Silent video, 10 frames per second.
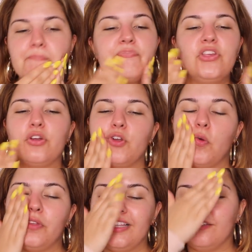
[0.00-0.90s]
You know, you
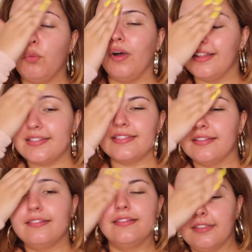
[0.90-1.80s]
only live once.
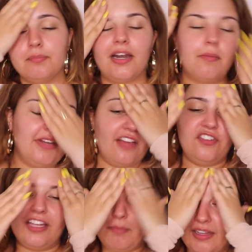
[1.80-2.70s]
But I mean, I
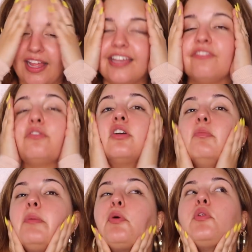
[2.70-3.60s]
feel like my life could
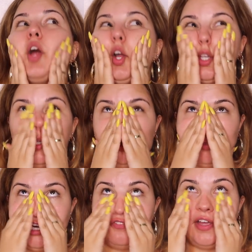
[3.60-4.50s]
be prolonged a little
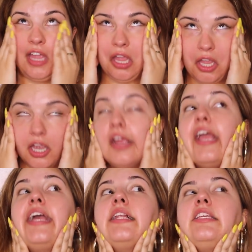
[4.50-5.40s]
bit if I
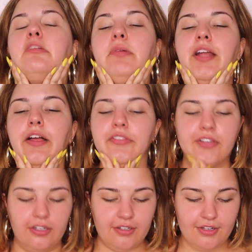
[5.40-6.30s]
ate a little bit
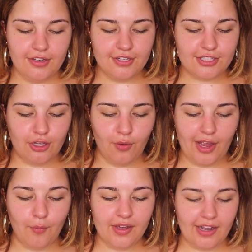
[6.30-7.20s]
healthier. So
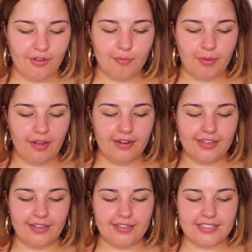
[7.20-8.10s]
I went out and bought
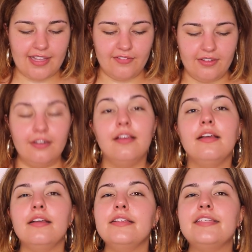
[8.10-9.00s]
a
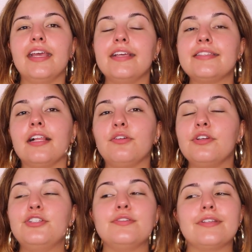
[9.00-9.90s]
7-day
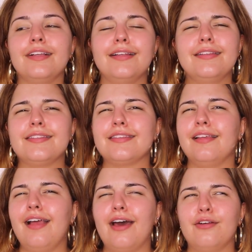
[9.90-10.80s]
celery juice cleanse
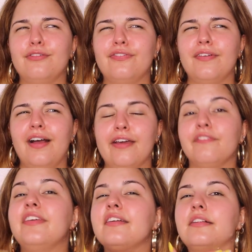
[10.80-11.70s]
out of
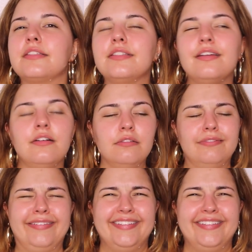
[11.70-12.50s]
guilt, you know?